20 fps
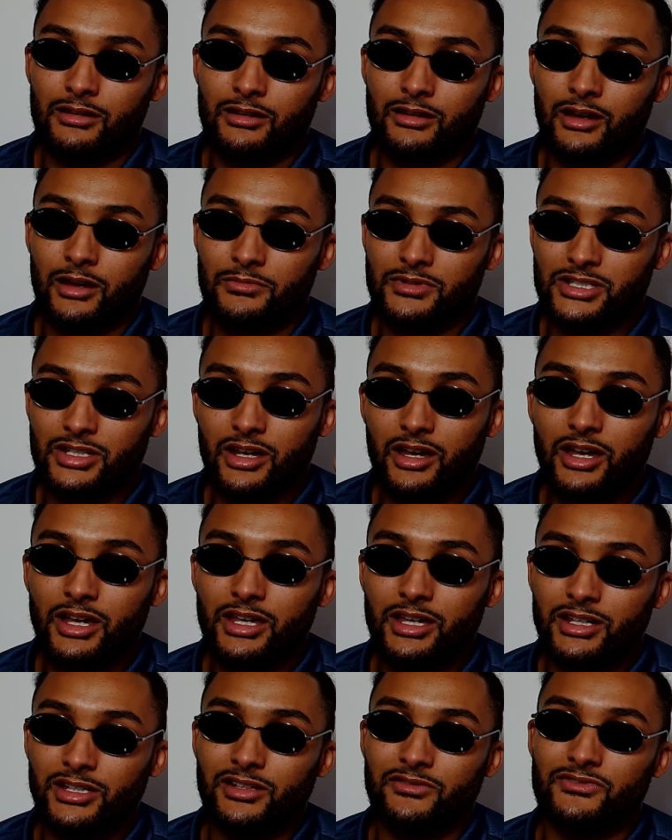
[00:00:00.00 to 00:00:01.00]
I'm
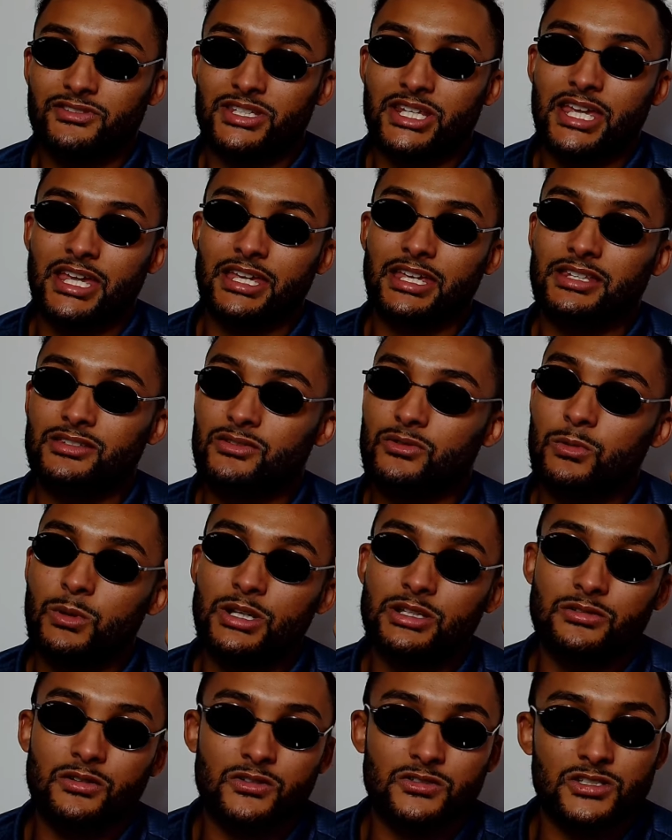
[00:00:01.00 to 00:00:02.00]
tired of Zhang. He's
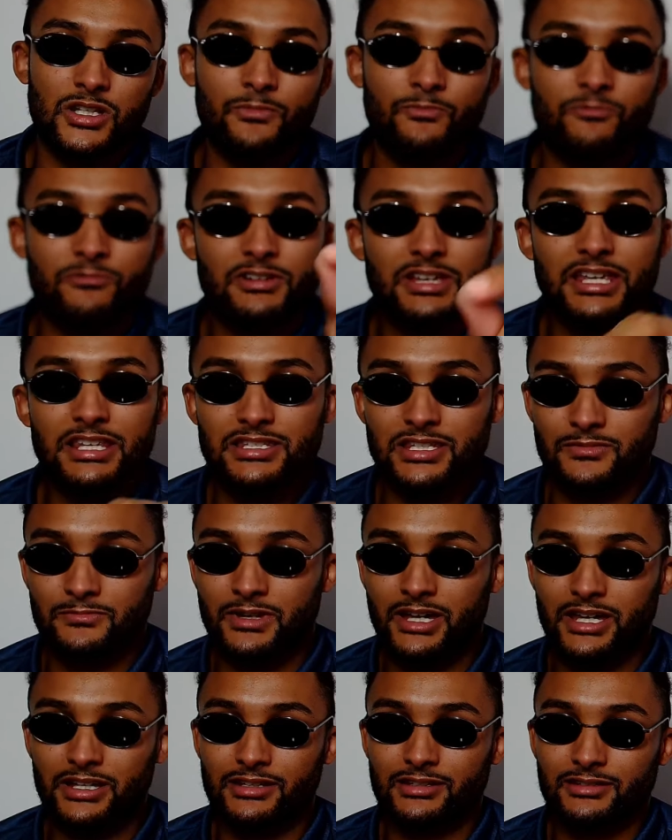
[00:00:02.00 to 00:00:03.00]
always got some reason,
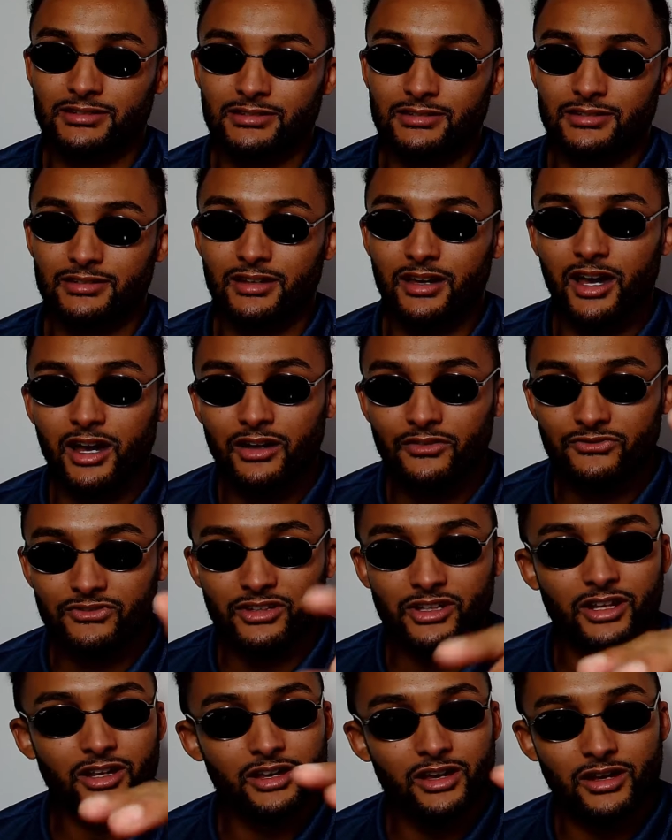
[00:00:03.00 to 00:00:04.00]
man. After
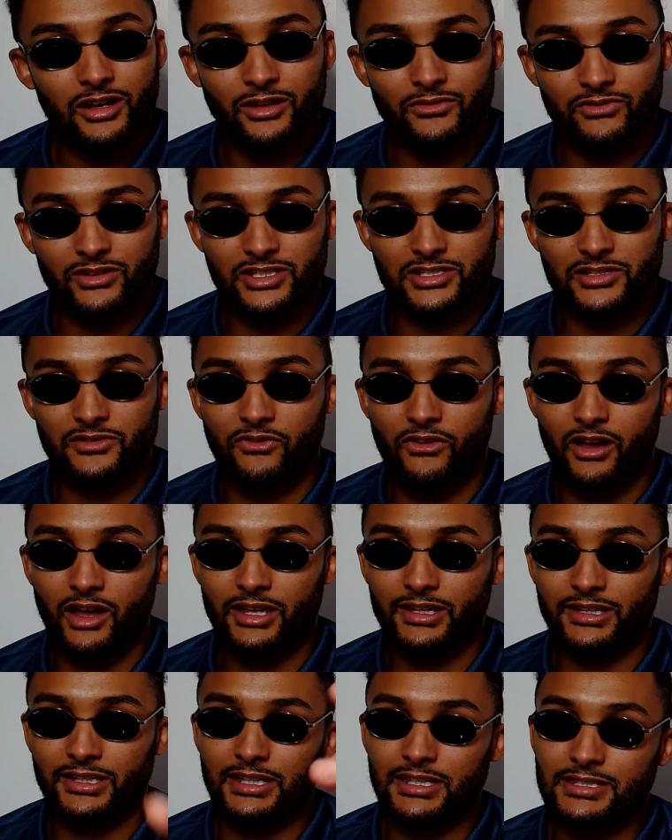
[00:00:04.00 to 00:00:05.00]
the Hergovich
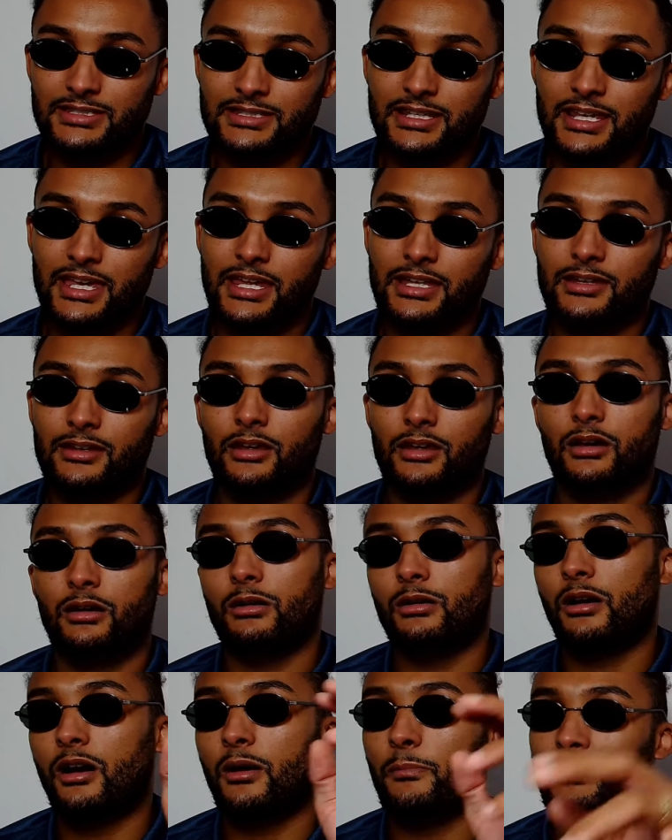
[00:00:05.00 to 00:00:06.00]
fight, he said,
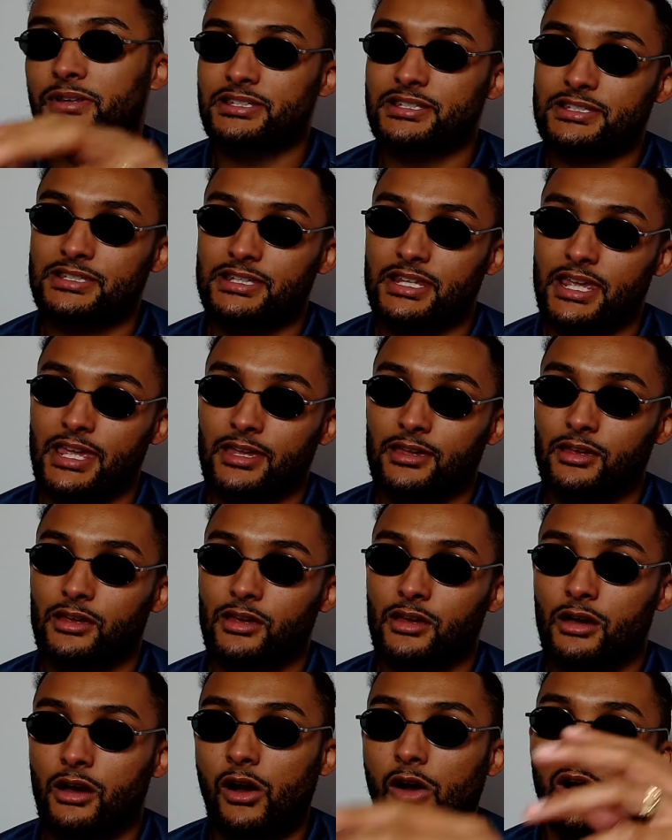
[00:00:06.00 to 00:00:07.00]
"Oh, I've been sick.
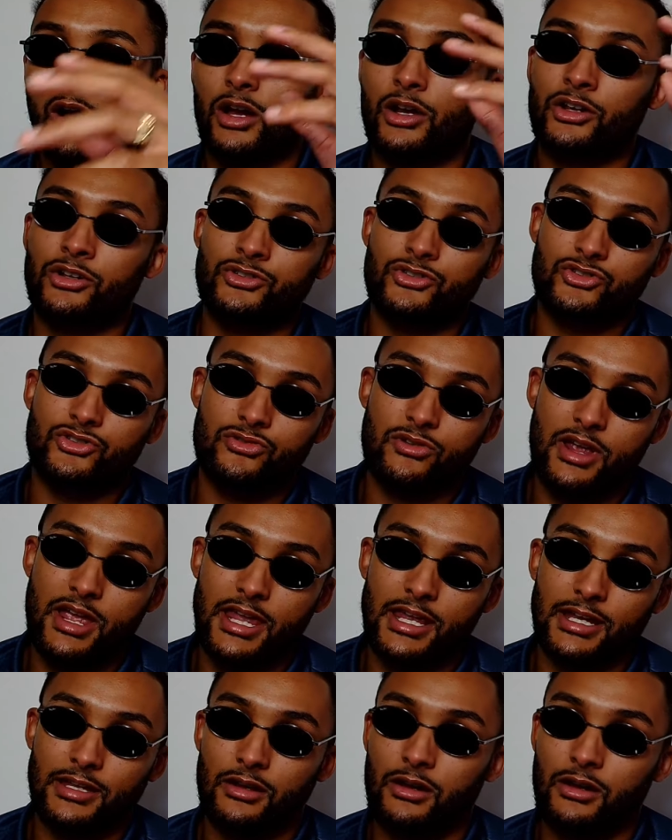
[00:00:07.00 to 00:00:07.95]
Oh, I couldn't train.